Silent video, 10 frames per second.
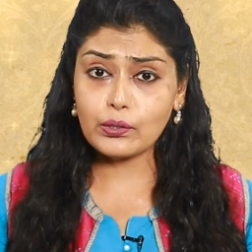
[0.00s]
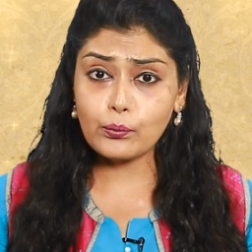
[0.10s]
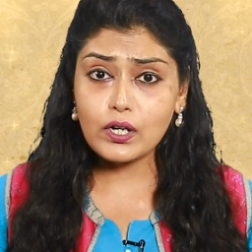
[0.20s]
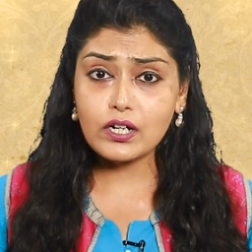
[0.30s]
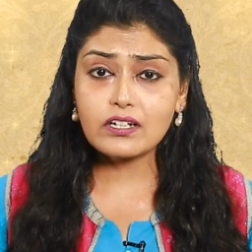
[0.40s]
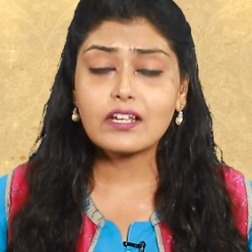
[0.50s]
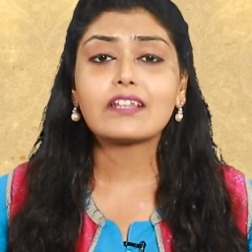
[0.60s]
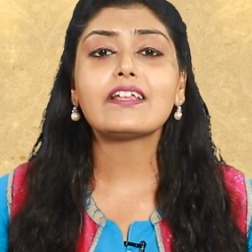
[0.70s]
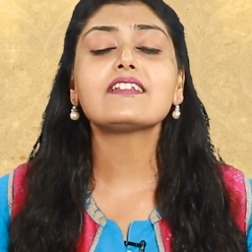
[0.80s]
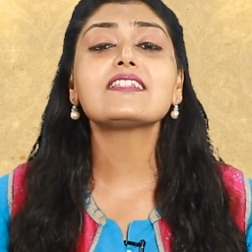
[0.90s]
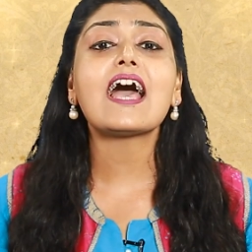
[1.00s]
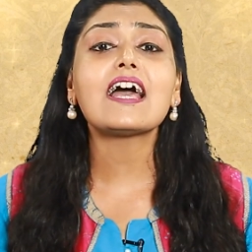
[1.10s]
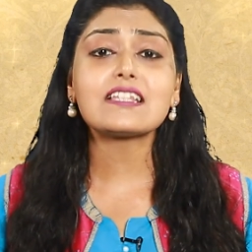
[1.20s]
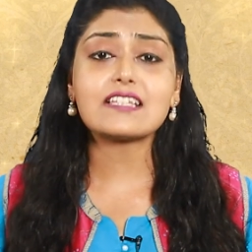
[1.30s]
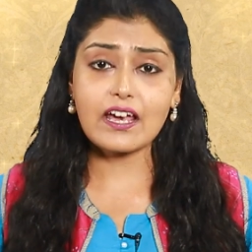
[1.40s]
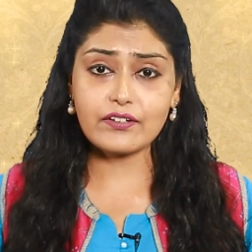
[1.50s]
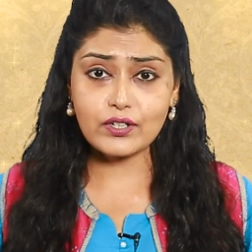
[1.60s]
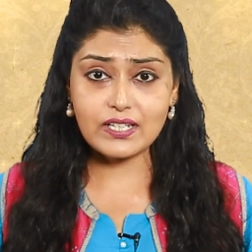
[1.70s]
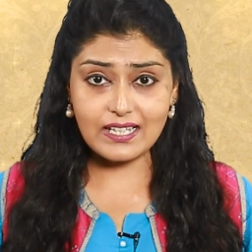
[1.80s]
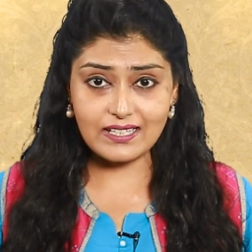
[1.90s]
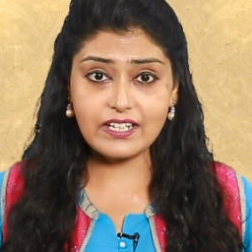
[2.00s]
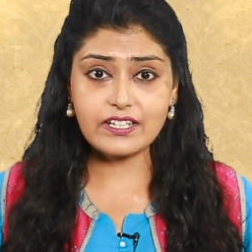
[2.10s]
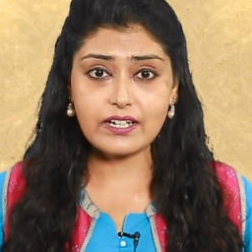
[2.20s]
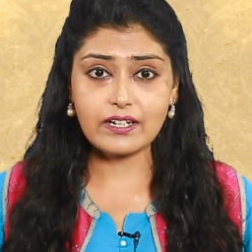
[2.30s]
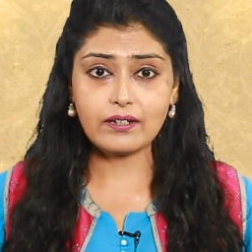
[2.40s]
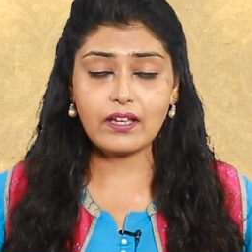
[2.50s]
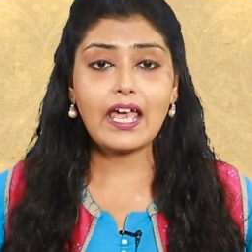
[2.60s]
in the world that is as diverse as India,